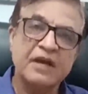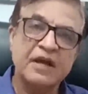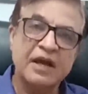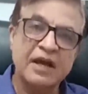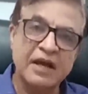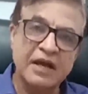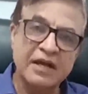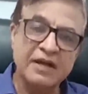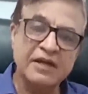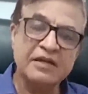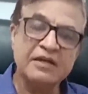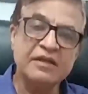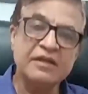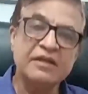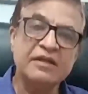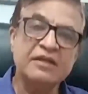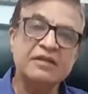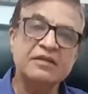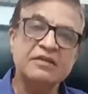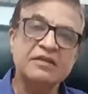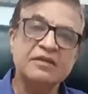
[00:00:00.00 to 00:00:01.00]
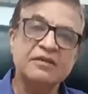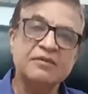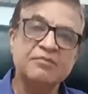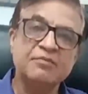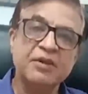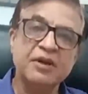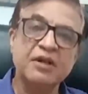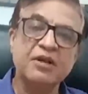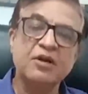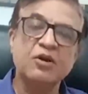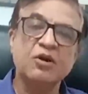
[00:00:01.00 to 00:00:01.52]
and it is a
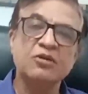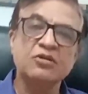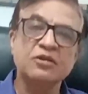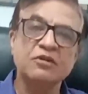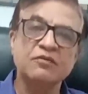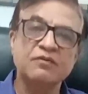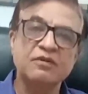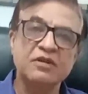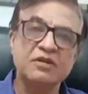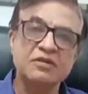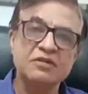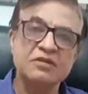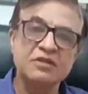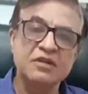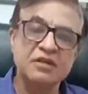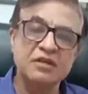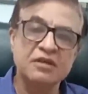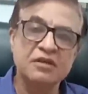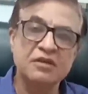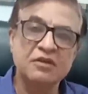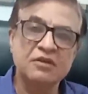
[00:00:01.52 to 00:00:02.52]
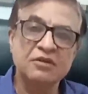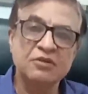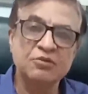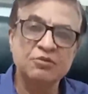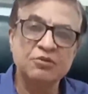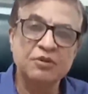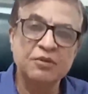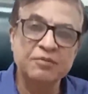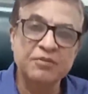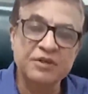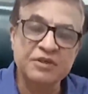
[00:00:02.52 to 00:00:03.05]
big cause of concern to
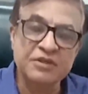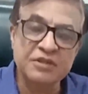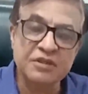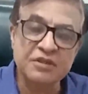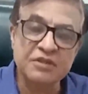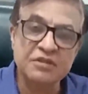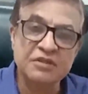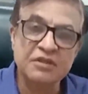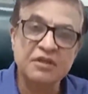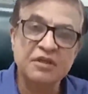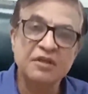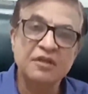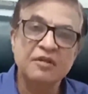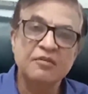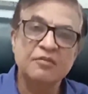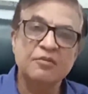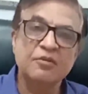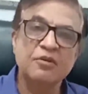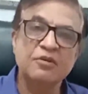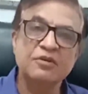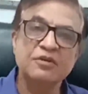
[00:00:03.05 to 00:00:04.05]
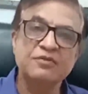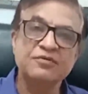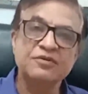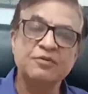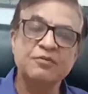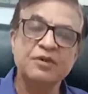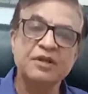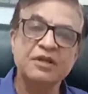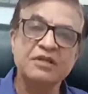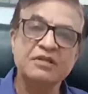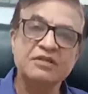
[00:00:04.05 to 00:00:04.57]
the patients, because if
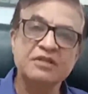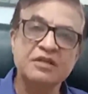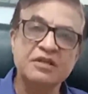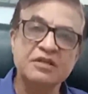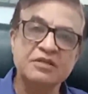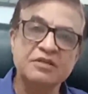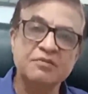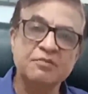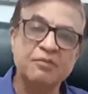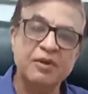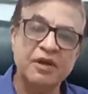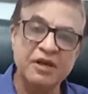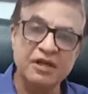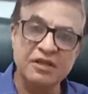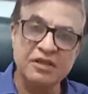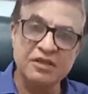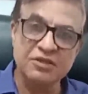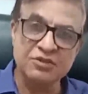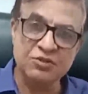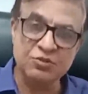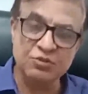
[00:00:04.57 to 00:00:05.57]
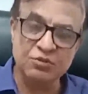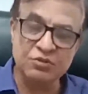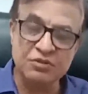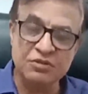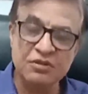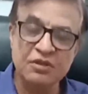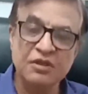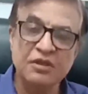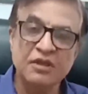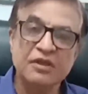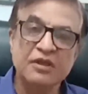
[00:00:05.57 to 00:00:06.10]
somebody sees blood in the
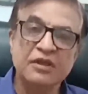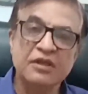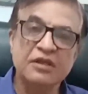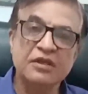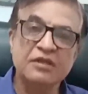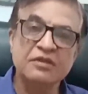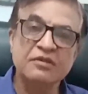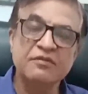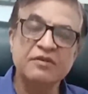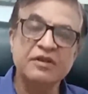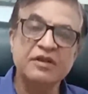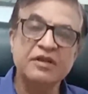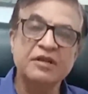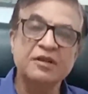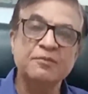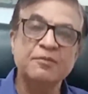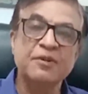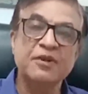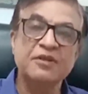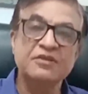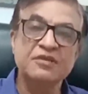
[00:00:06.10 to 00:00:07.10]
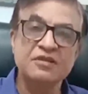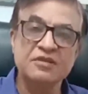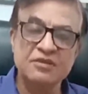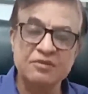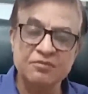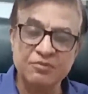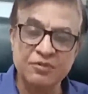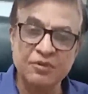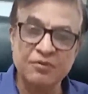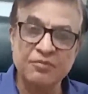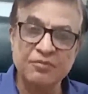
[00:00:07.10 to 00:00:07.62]
stools, it is a very depressing
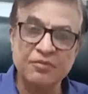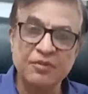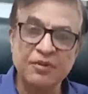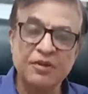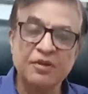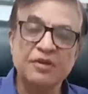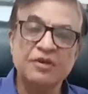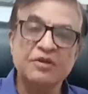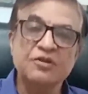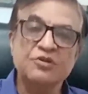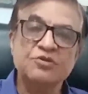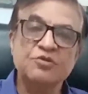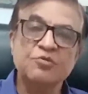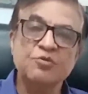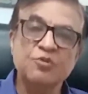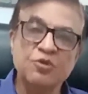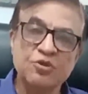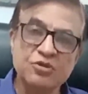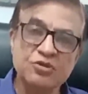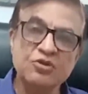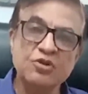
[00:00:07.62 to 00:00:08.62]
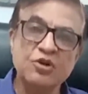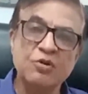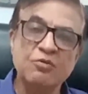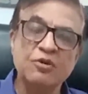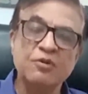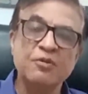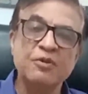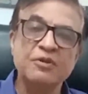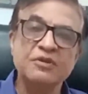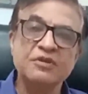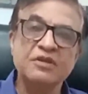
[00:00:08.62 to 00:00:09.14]
symptom. So most common
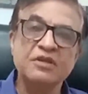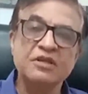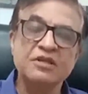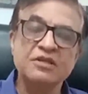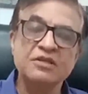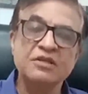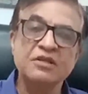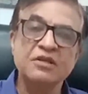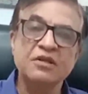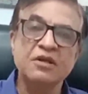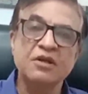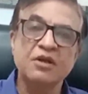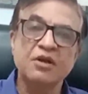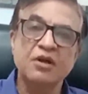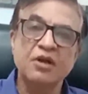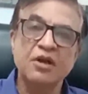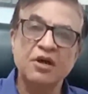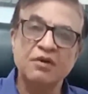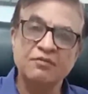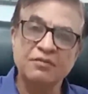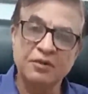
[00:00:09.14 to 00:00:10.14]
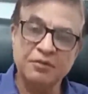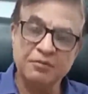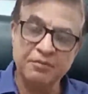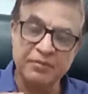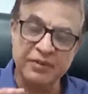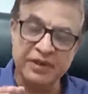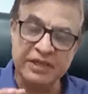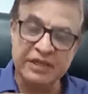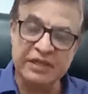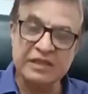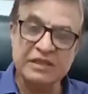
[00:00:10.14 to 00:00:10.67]
presentation of the
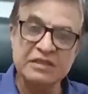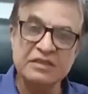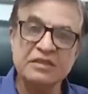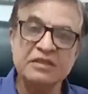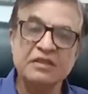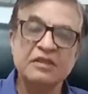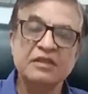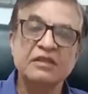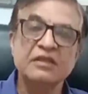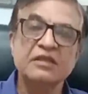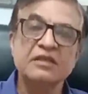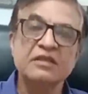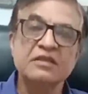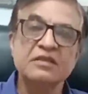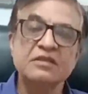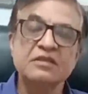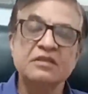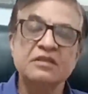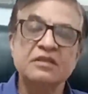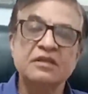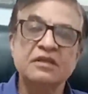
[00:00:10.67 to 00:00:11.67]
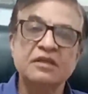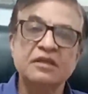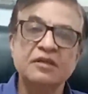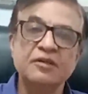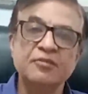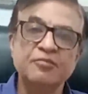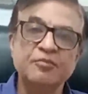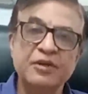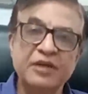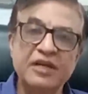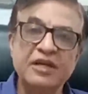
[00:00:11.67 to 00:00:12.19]
piles is
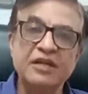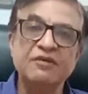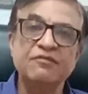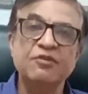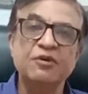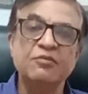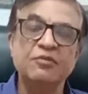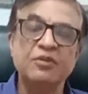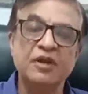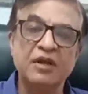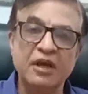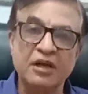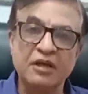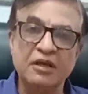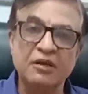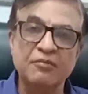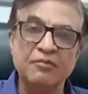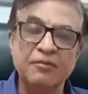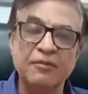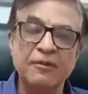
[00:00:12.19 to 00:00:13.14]
bleeding from the rectum.